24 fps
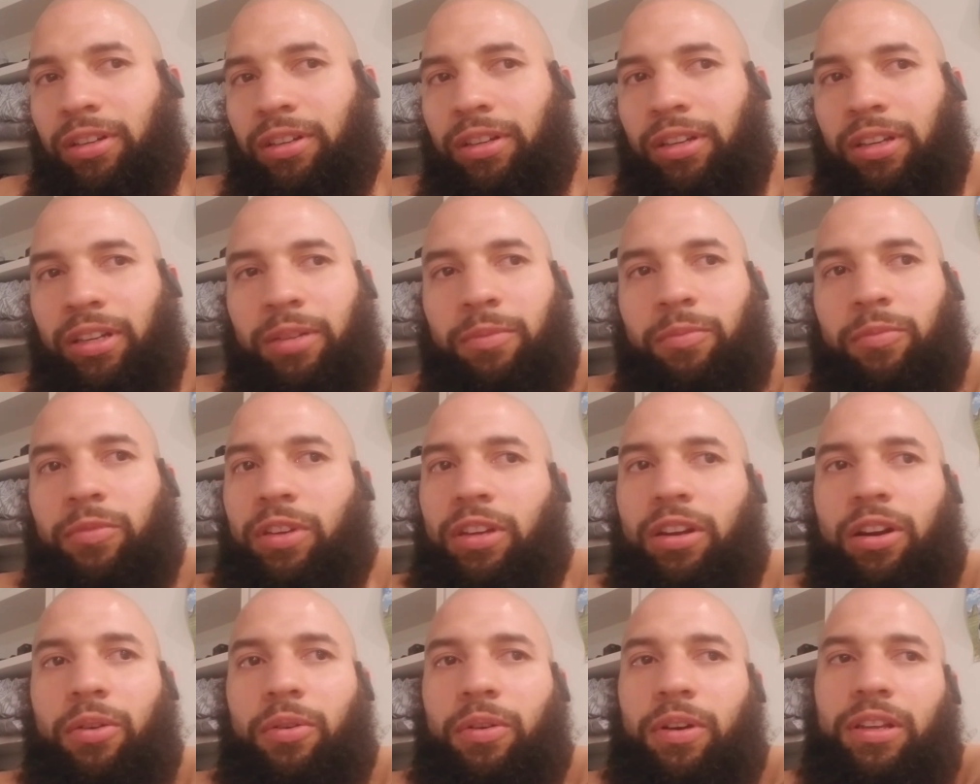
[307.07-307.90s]
and we
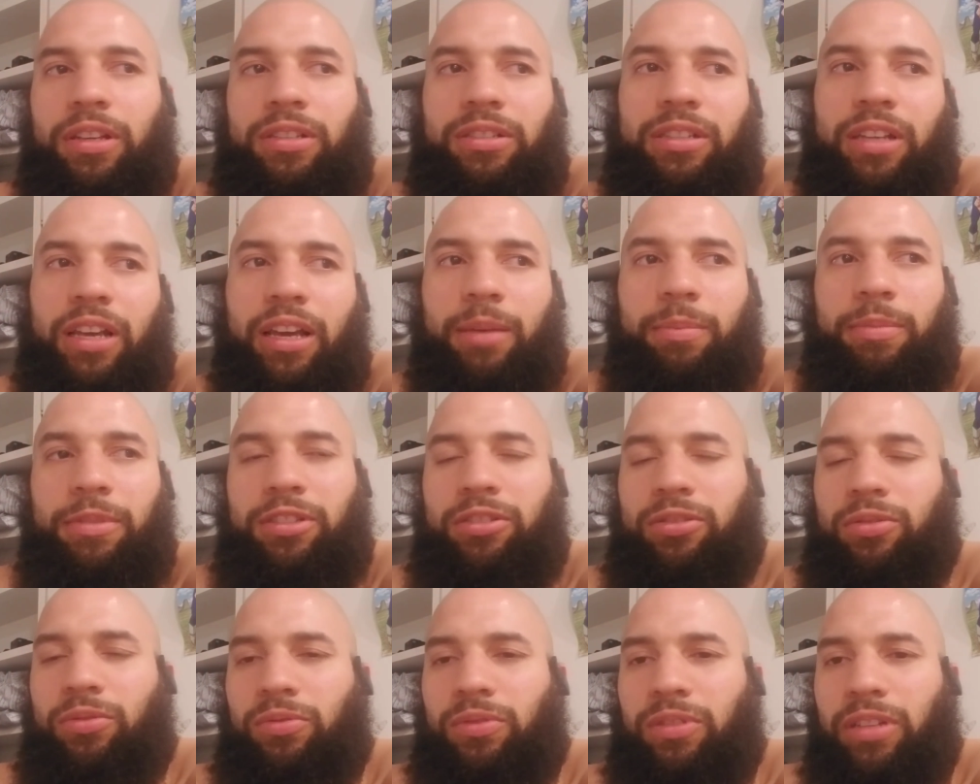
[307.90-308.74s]
already
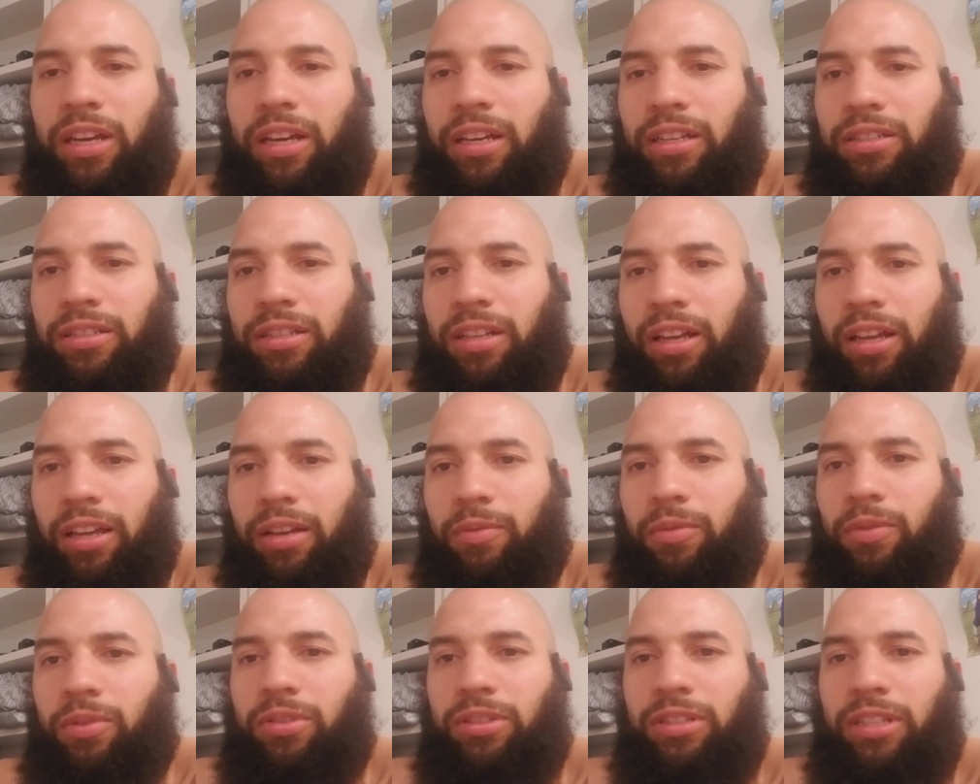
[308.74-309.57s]
established through text, like,
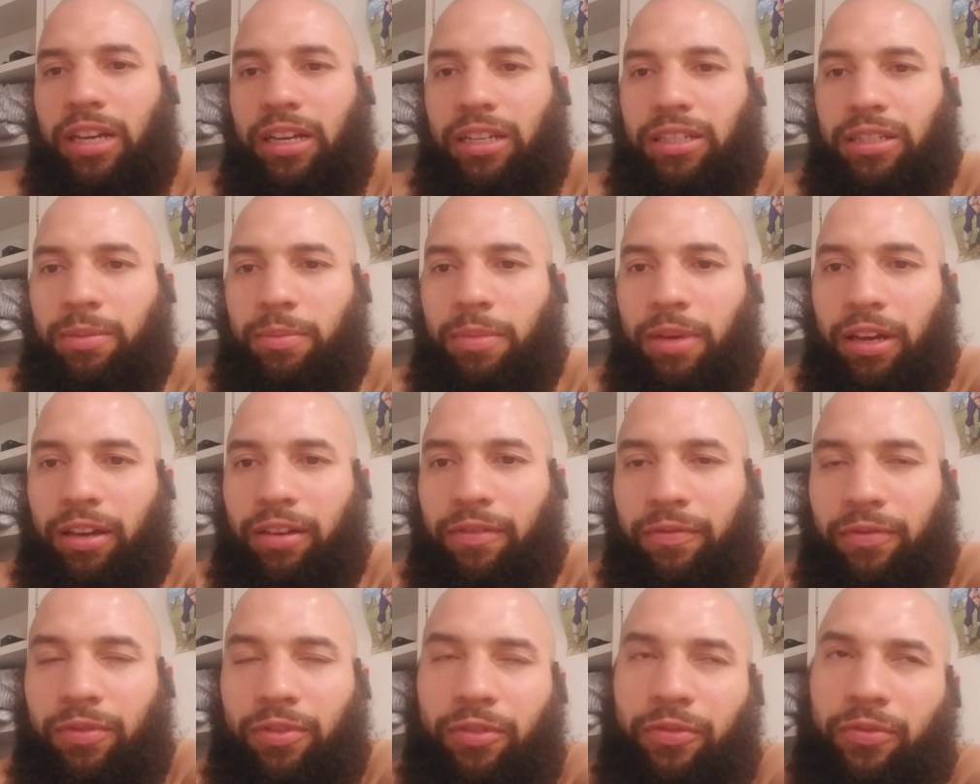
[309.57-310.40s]
we were texting back
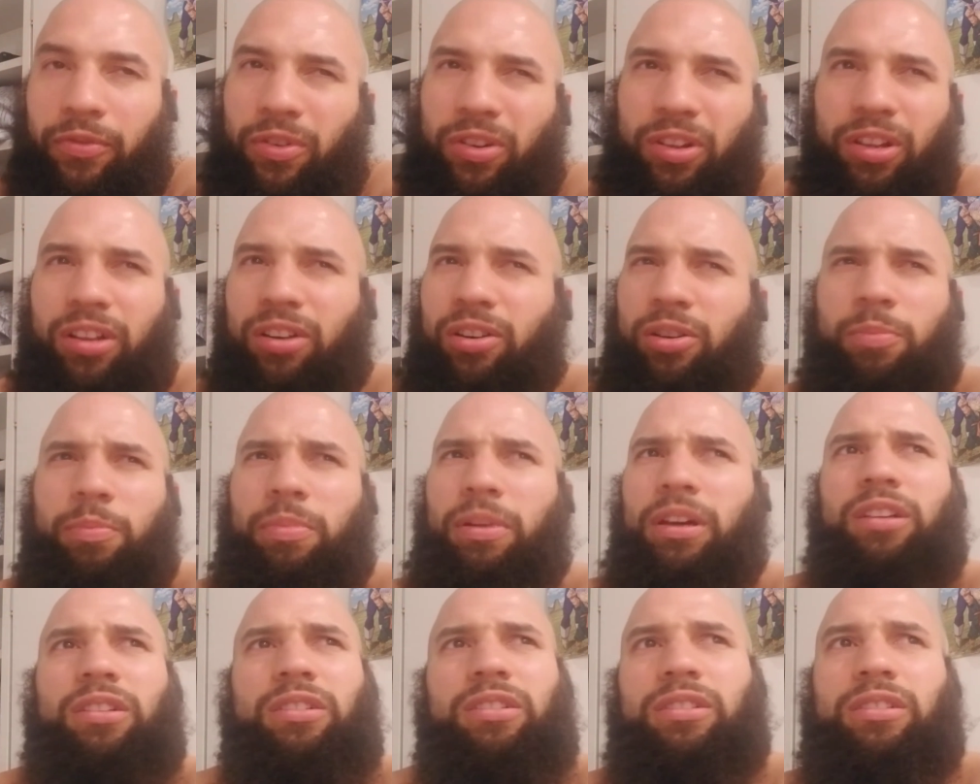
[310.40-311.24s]
and forth for a little
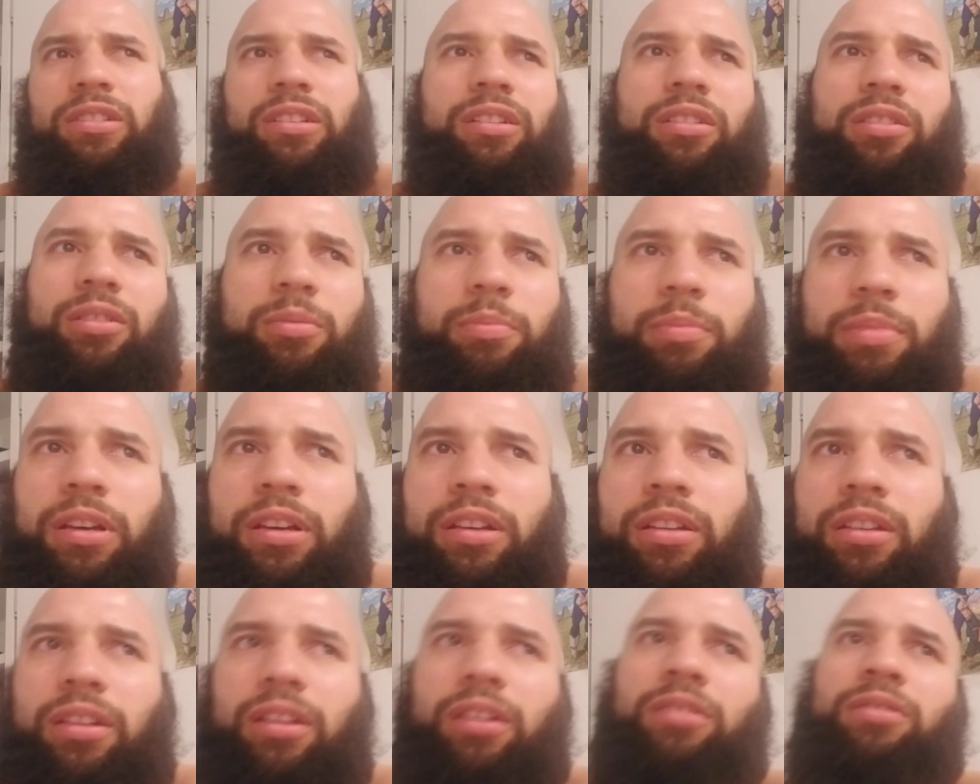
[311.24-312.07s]
bit, just a little
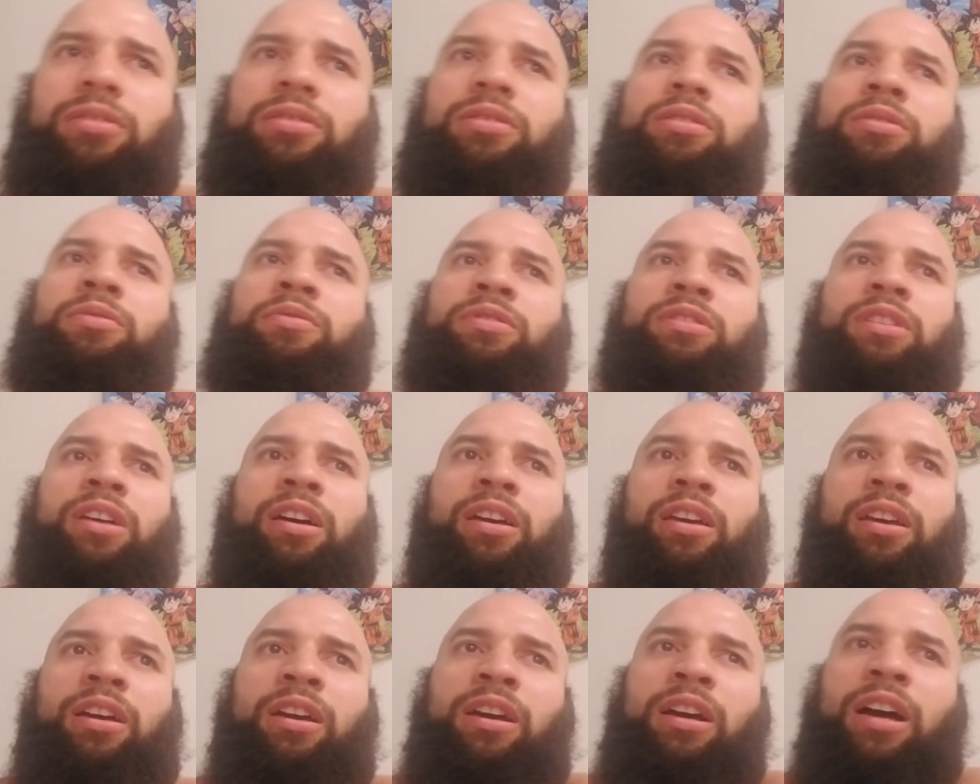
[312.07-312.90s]
bit. And she was
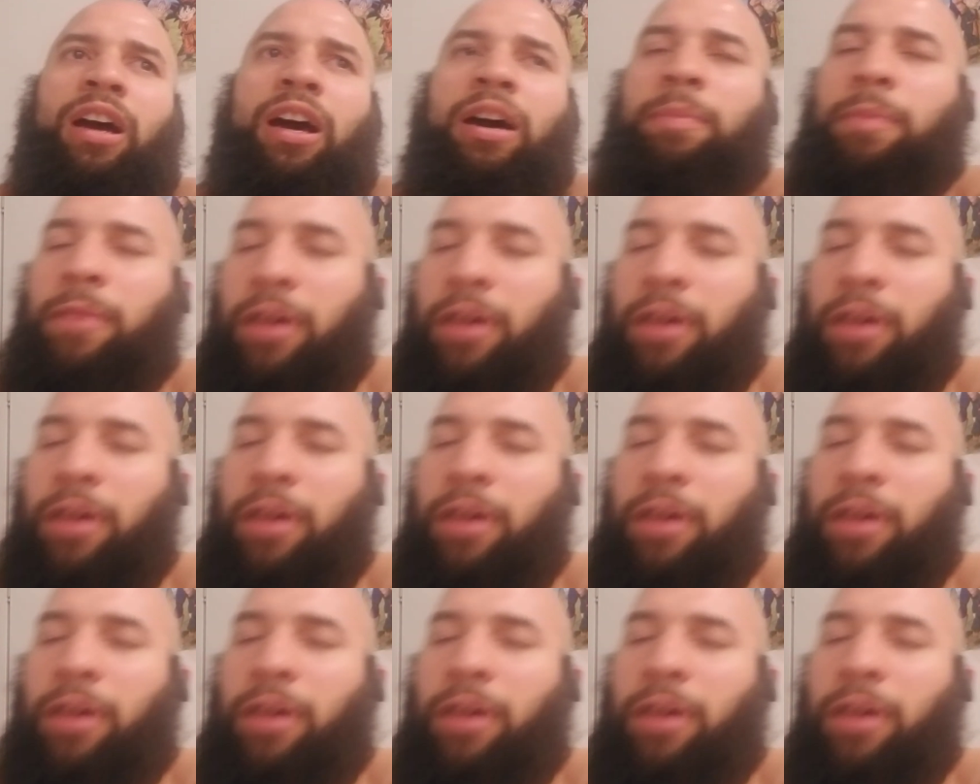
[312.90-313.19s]
like, I'm